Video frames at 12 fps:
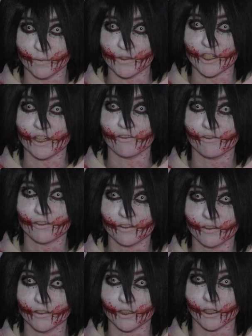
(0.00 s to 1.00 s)
I'm Jeff,
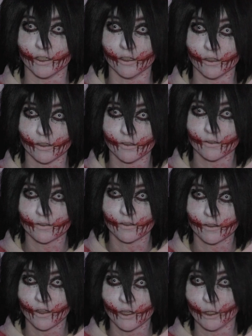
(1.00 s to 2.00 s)
the killer.
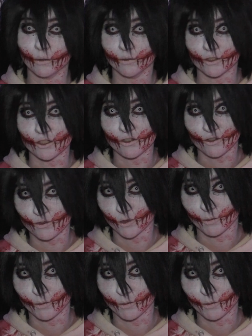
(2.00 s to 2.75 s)
Which you should